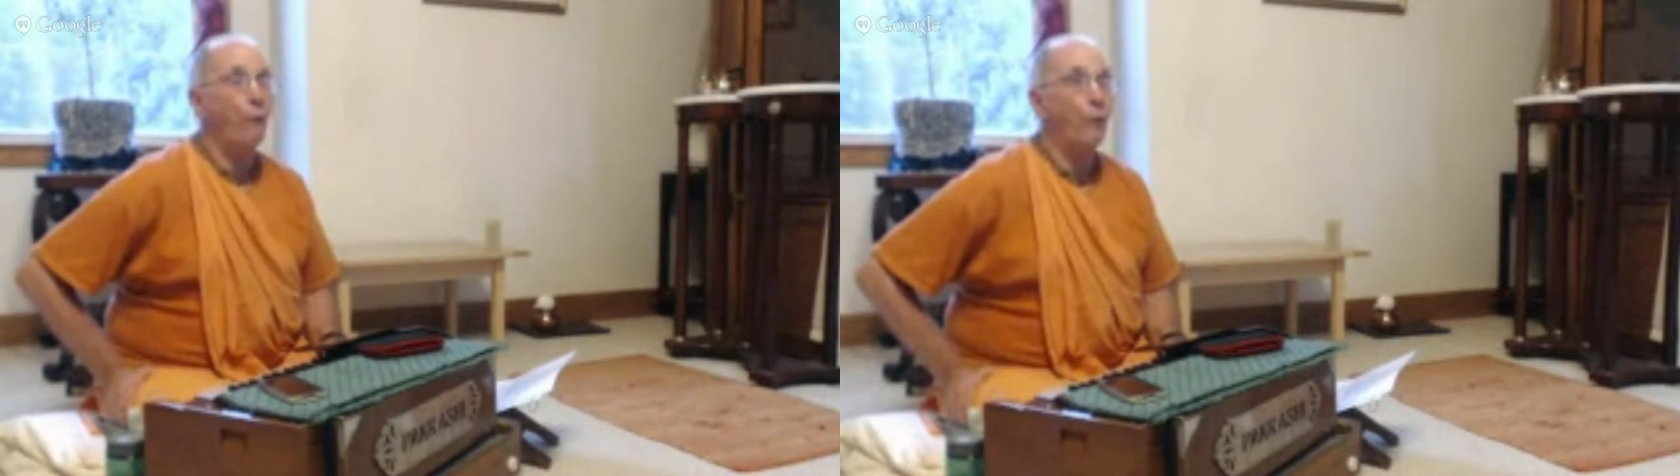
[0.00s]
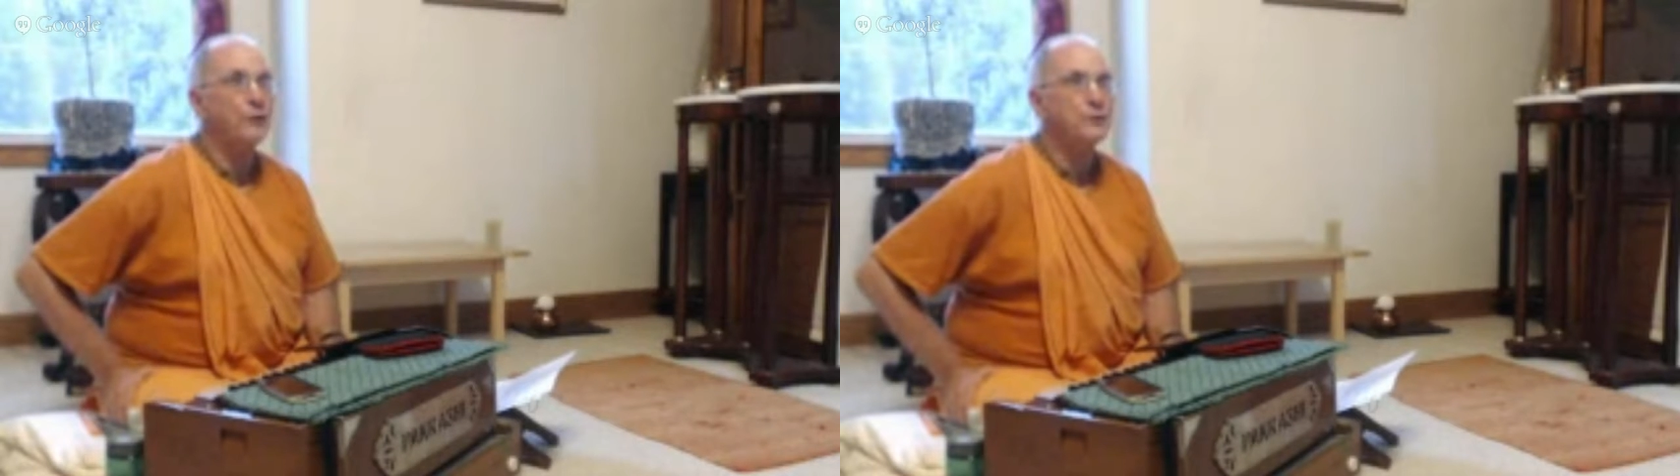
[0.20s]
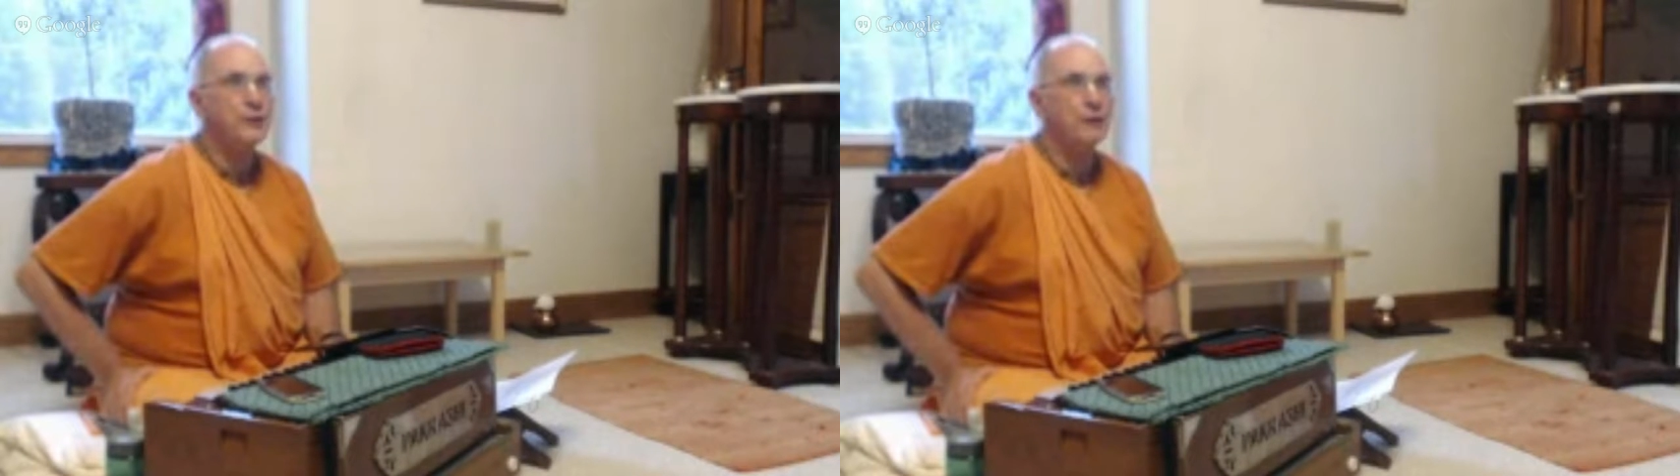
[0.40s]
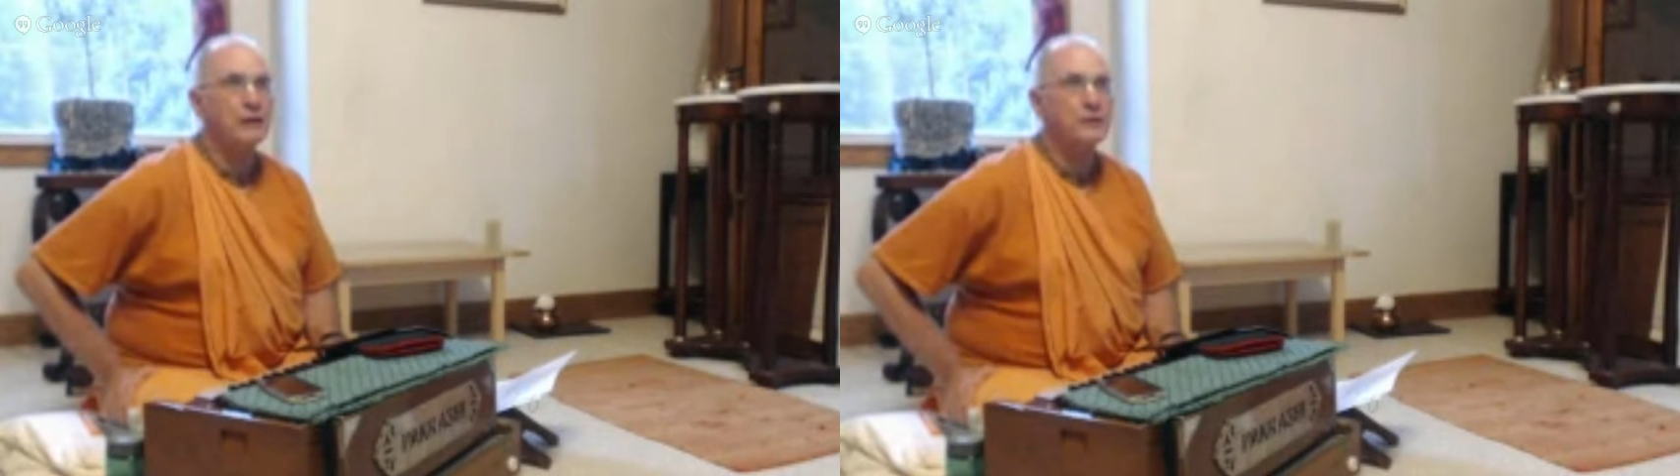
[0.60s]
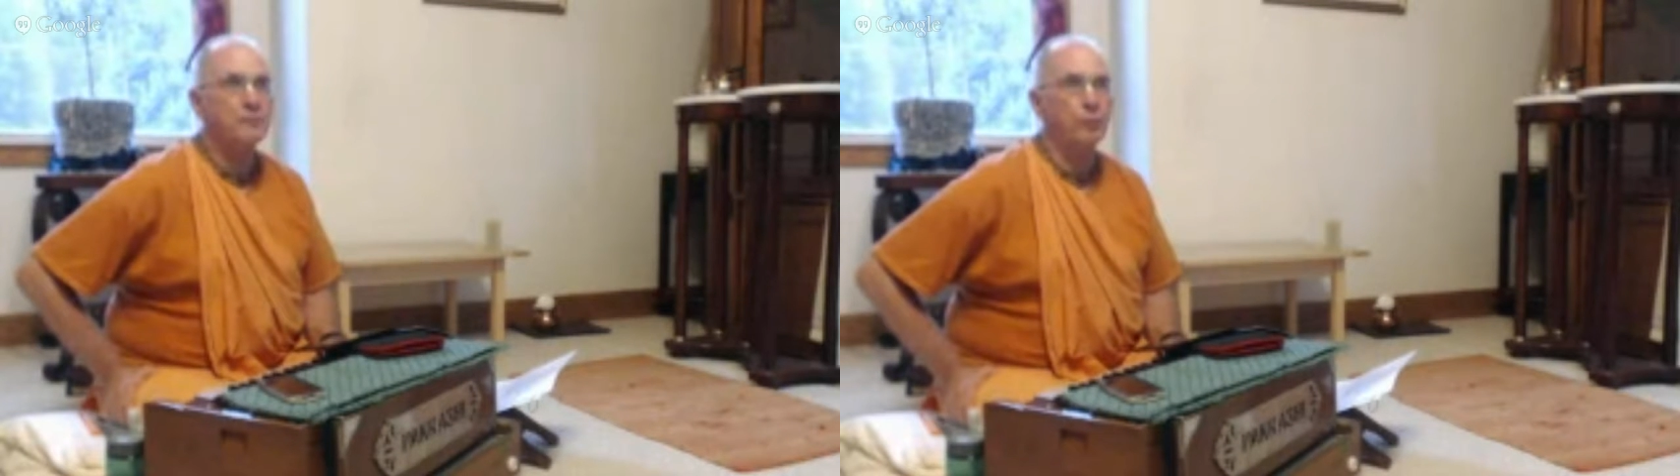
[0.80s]
when's their
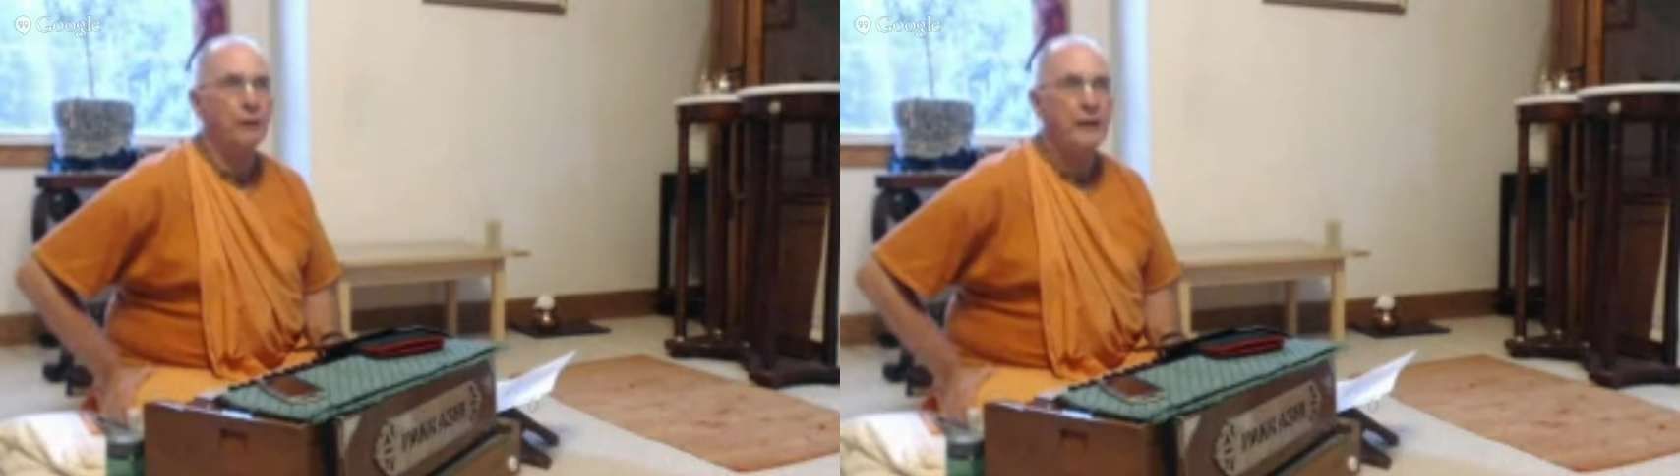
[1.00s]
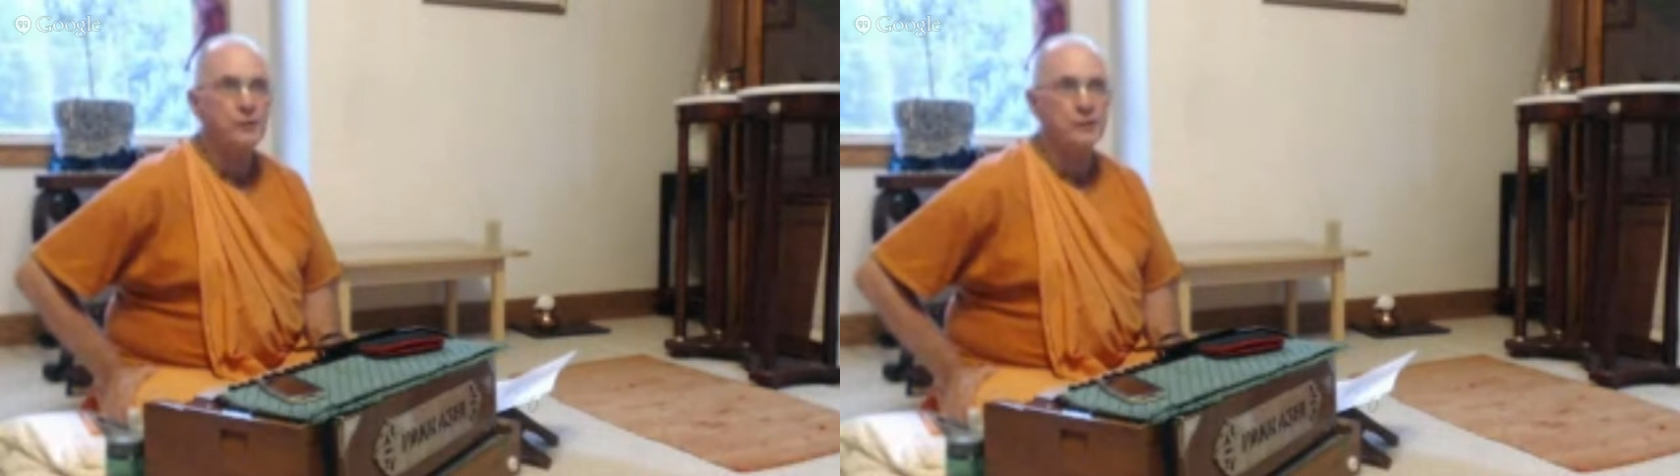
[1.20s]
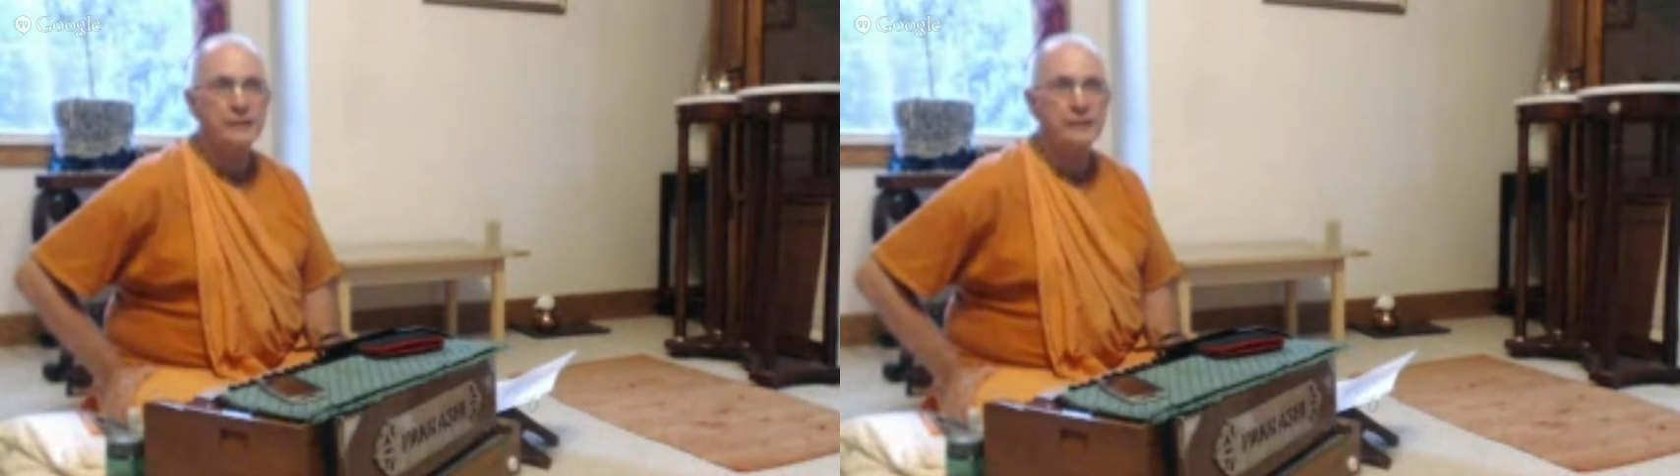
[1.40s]
expiration